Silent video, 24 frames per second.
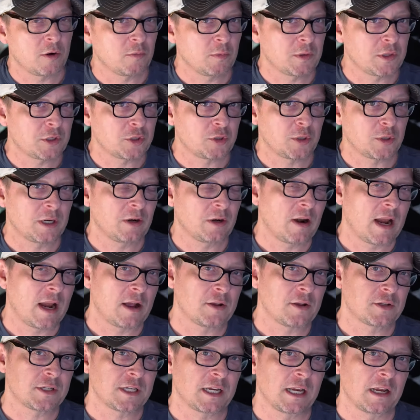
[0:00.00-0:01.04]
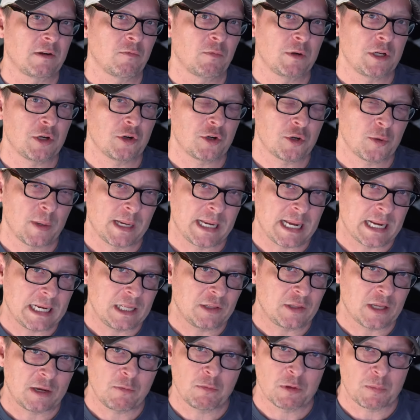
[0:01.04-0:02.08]
on with the trigger housing, and when you're doing
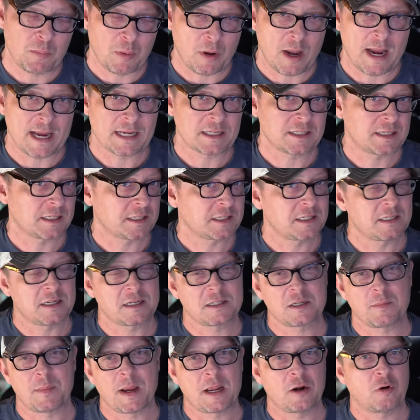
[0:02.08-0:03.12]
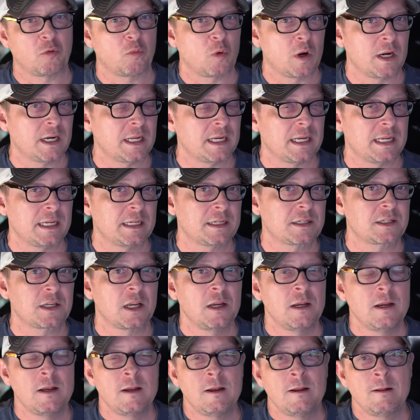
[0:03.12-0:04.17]
anything with plastics, it doesn't matter what it is.
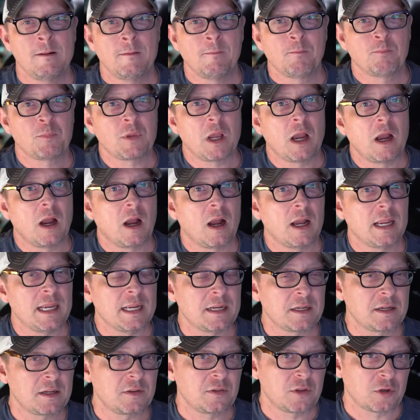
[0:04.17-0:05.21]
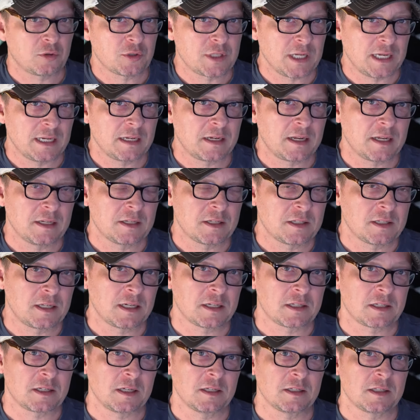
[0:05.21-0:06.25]
There's
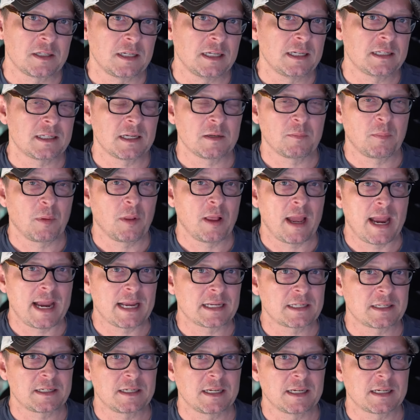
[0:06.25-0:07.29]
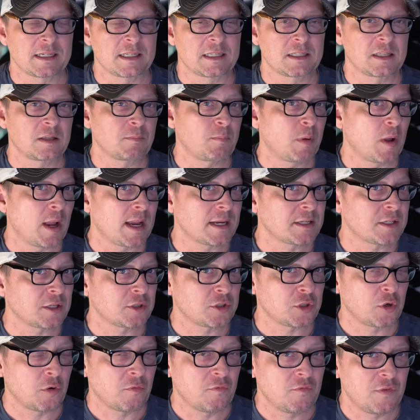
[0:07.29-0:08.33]
inconsistencies in plastics.
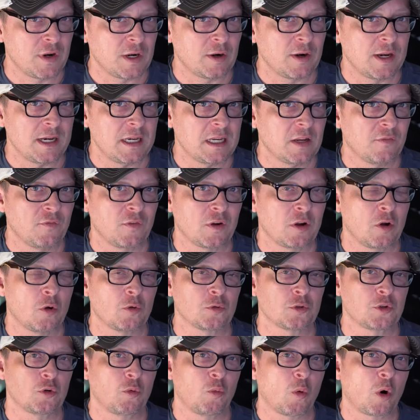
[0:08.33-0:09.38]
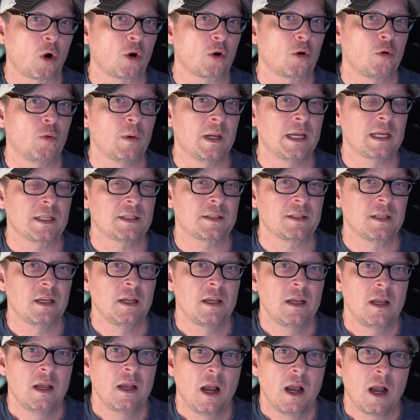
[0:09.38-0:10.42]
Plastics are very difficult to work with.
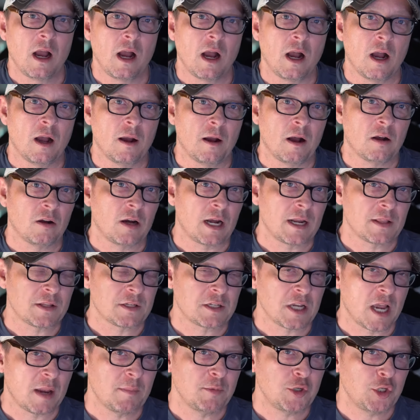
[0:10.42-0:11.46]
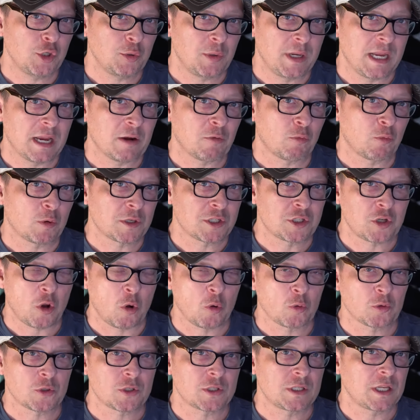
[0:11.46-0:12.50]
A lot of the times you get
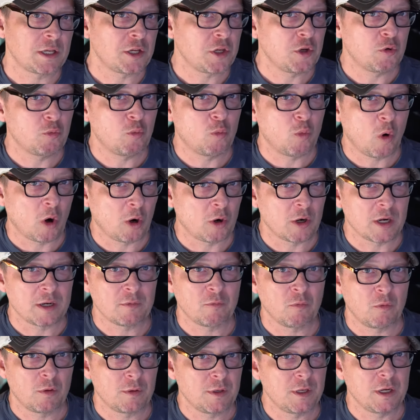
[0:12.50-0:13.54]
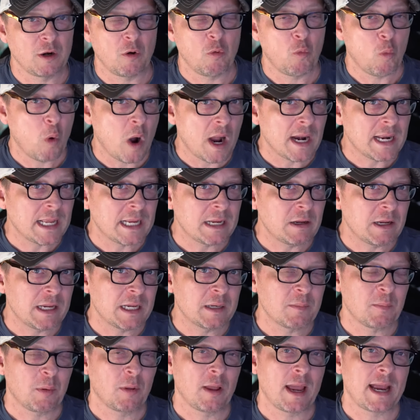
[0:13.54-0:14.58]
results that you weren't, you know, wanting
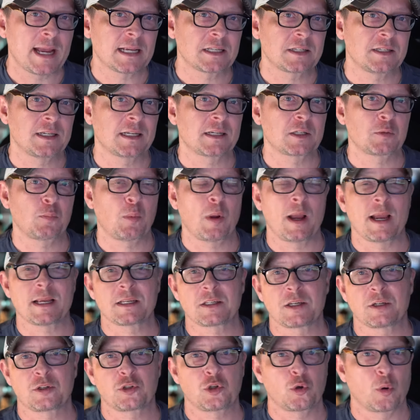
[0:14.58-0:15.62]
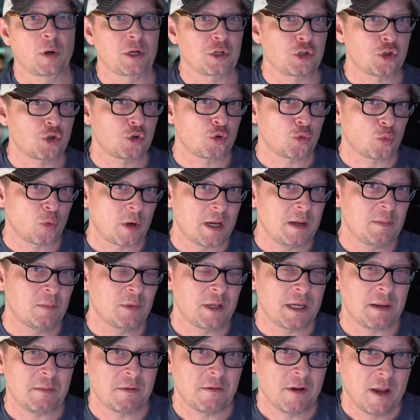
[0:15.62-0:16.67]
in plastics. Plastics are
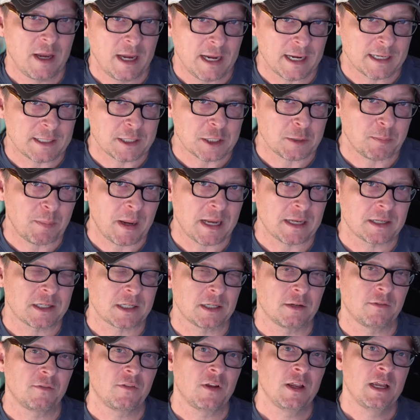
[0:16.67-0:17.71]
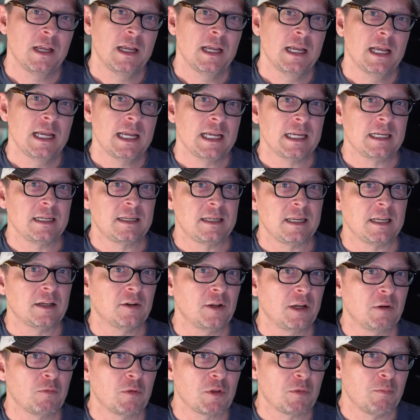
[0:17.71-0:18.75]
extremely expensive in
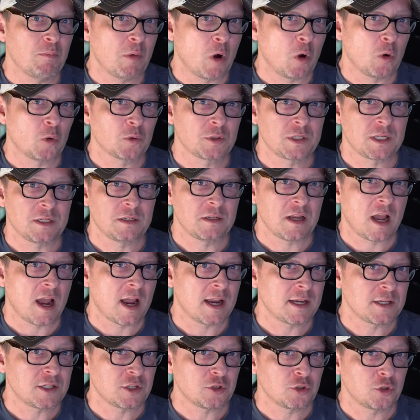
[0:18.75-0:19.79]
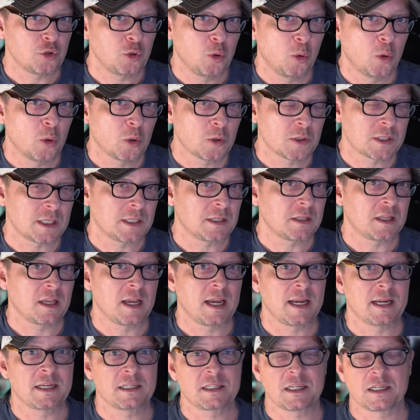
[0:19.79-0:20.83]
dealing with molds and dyes and tools and
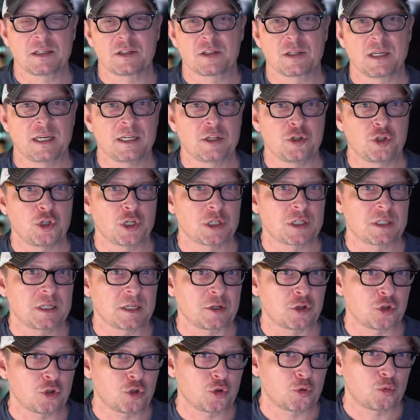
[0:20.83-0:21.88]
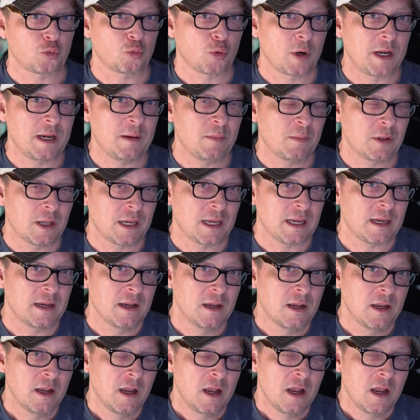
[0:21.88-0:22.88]
things. It's just extremely